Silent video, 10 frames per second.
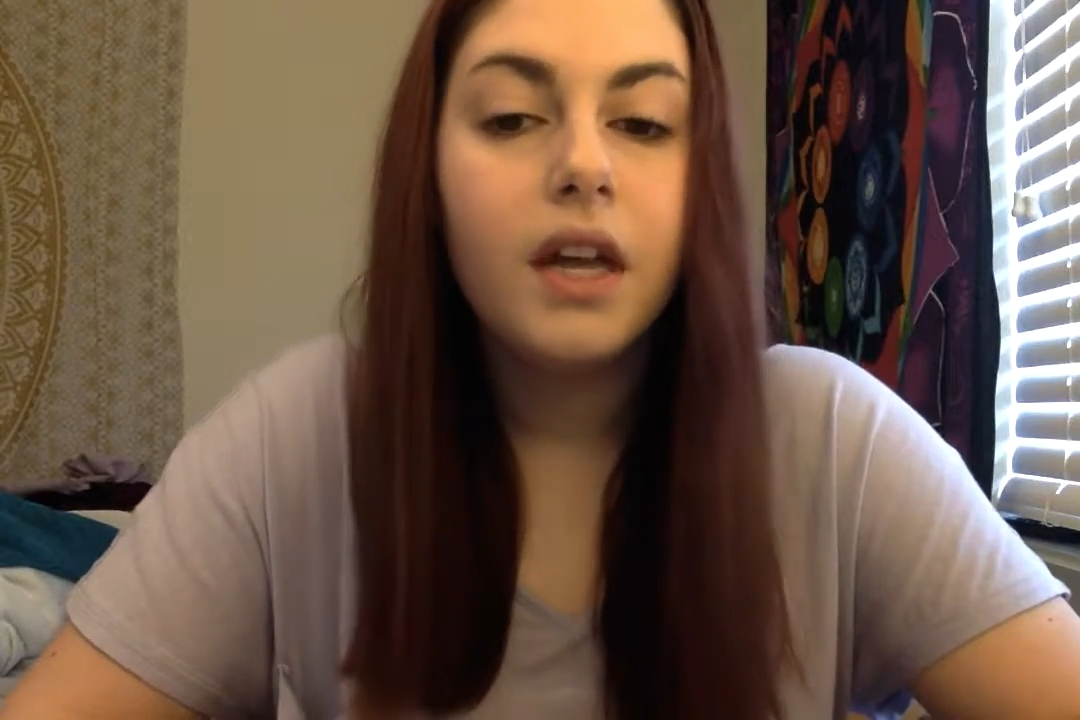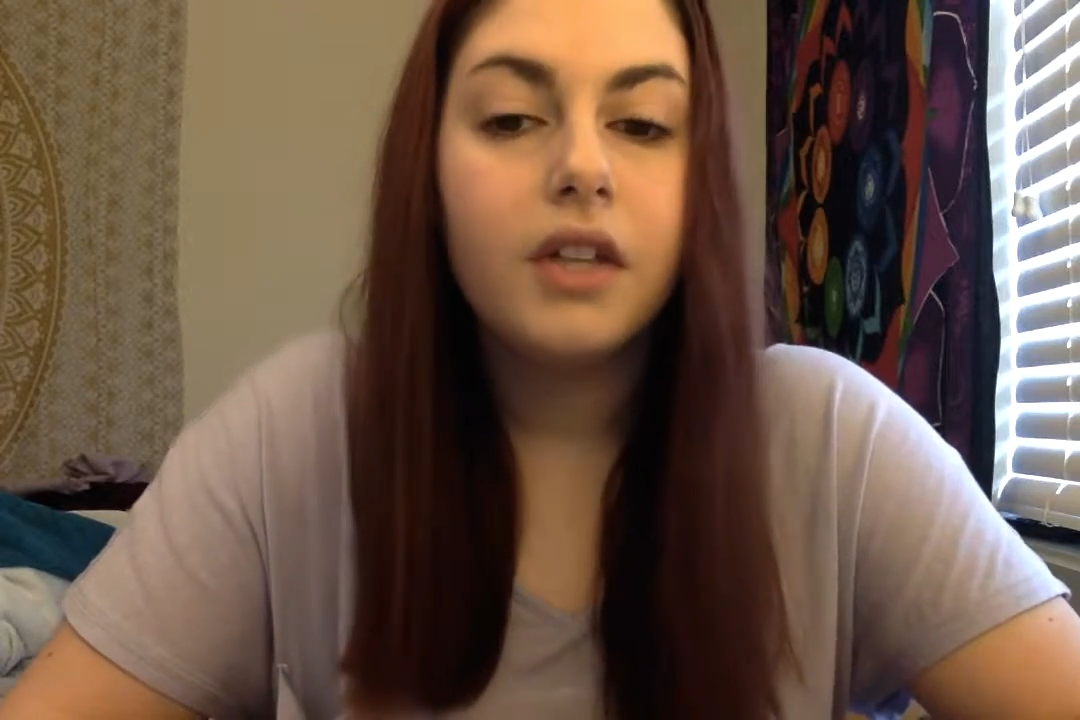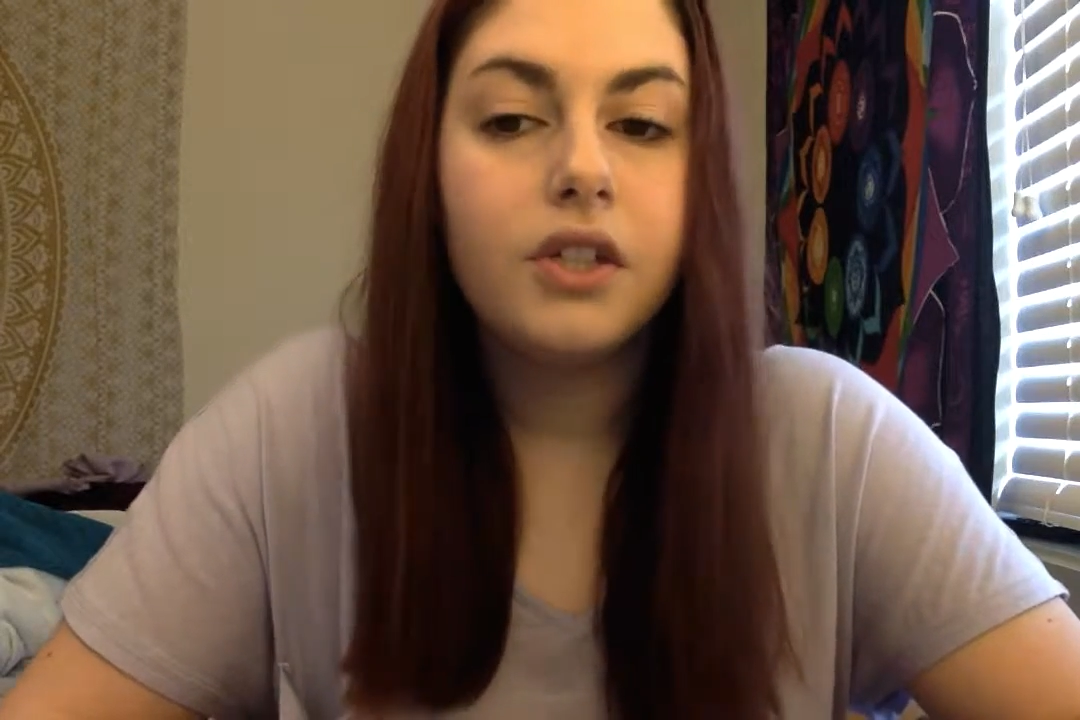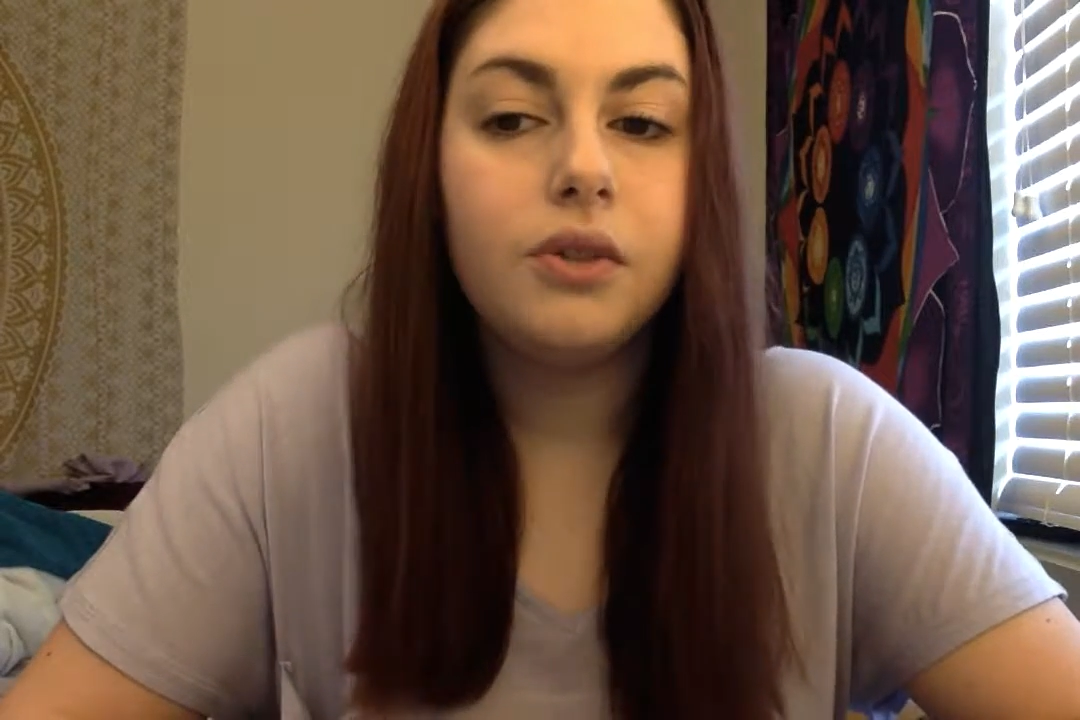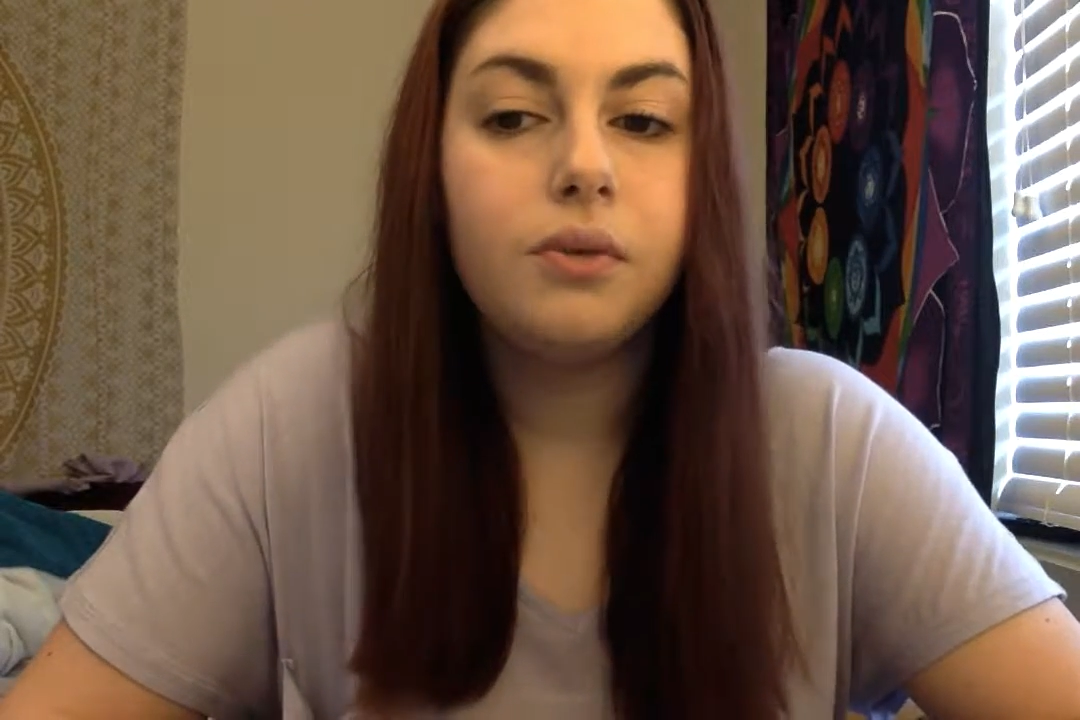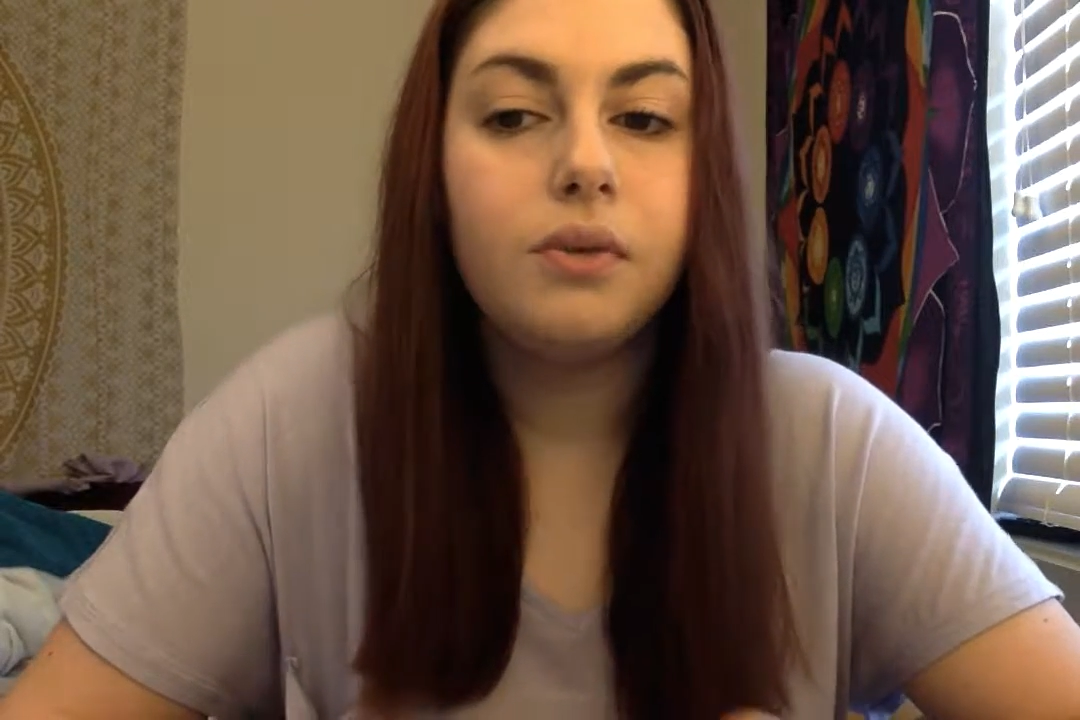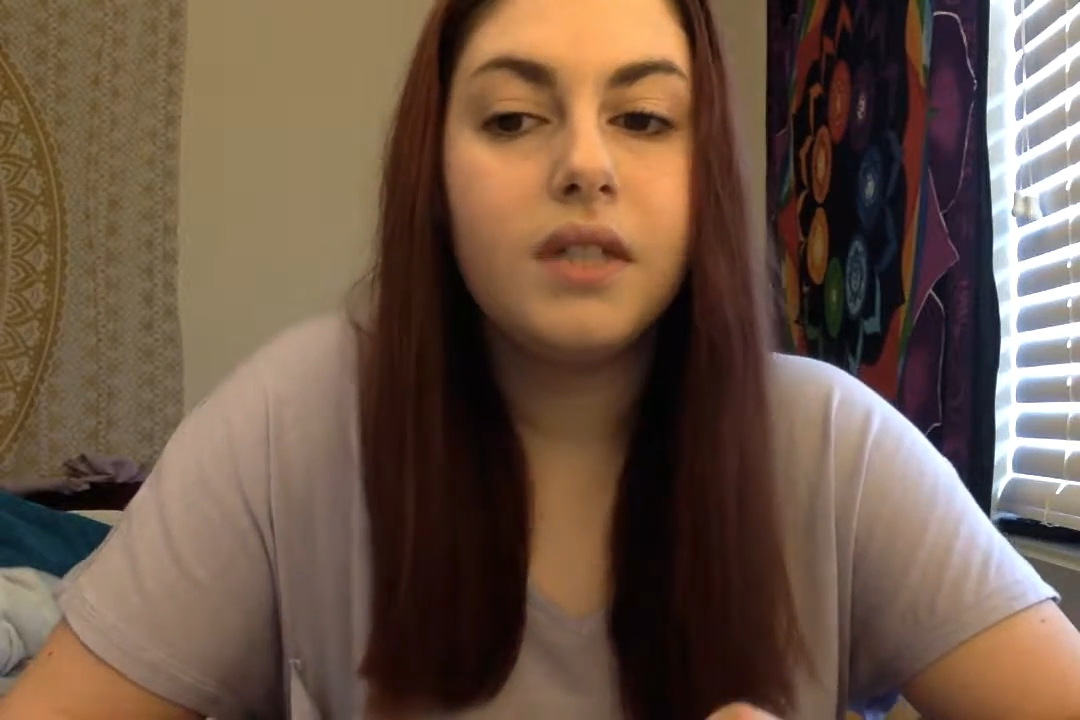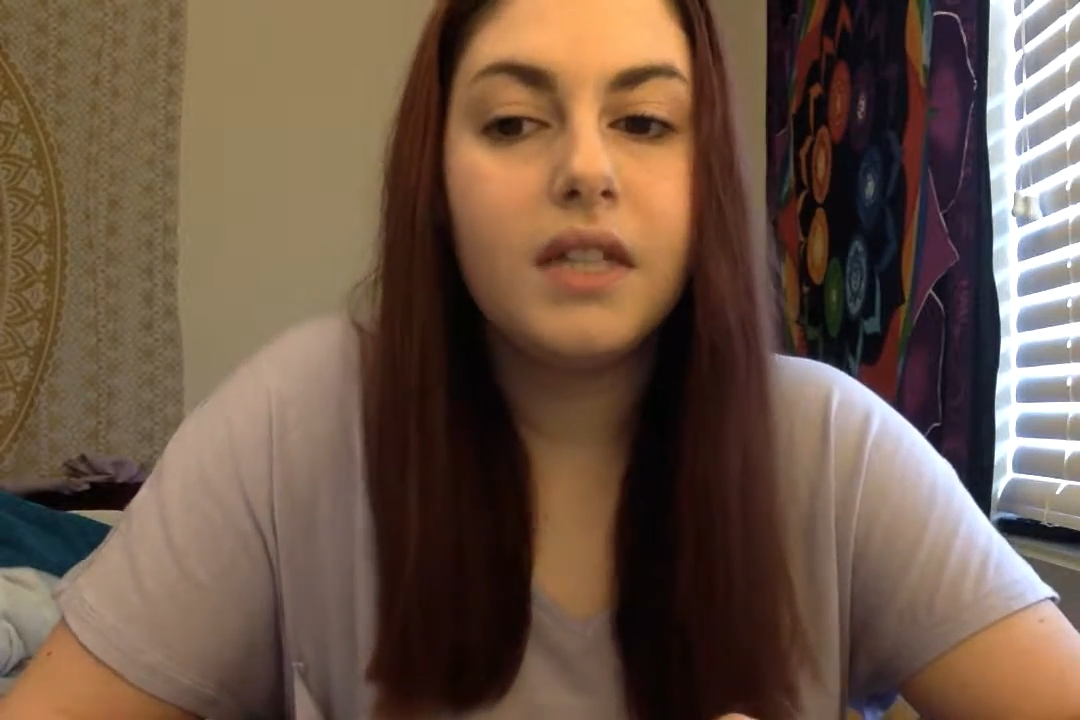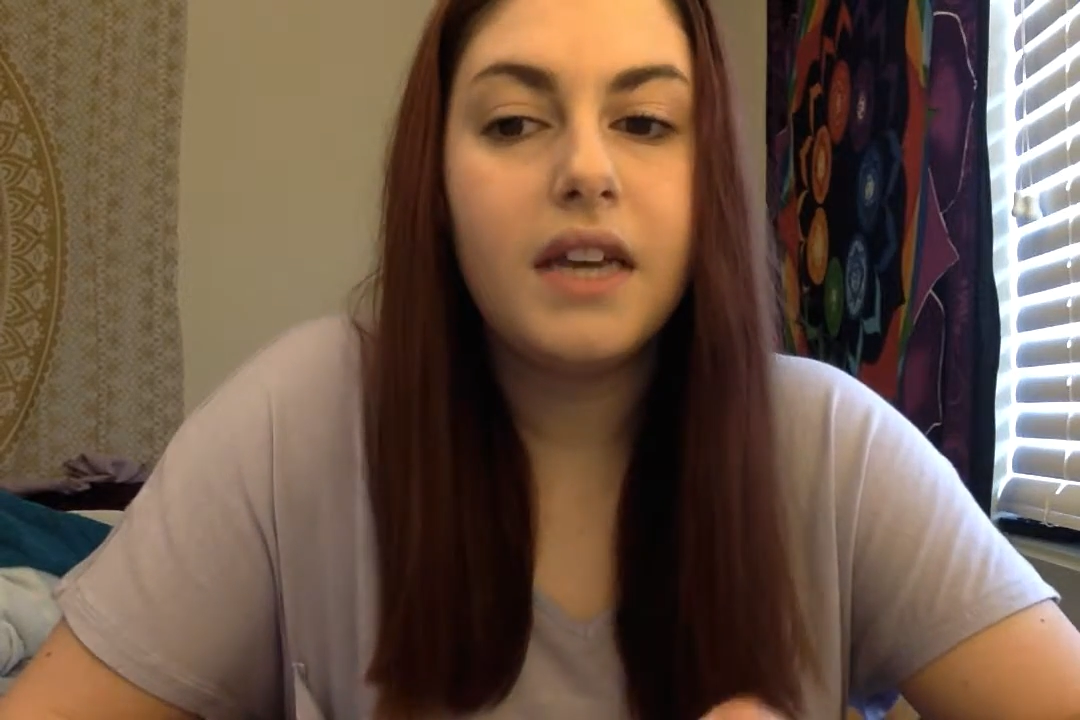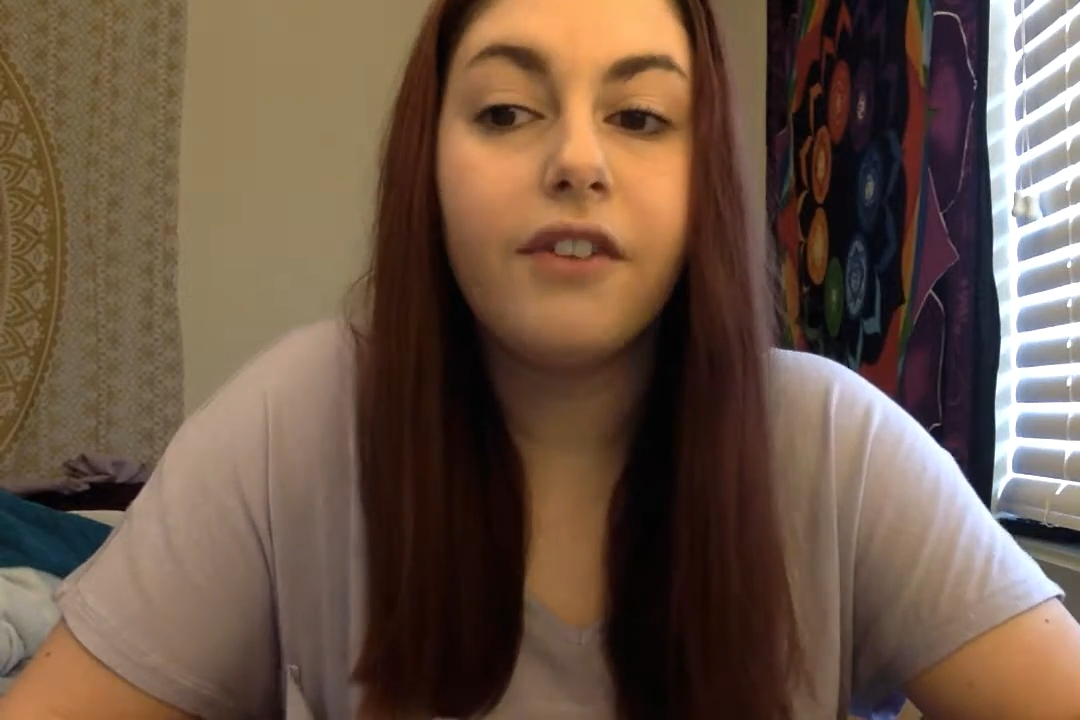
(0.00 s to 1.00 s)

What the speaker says: to see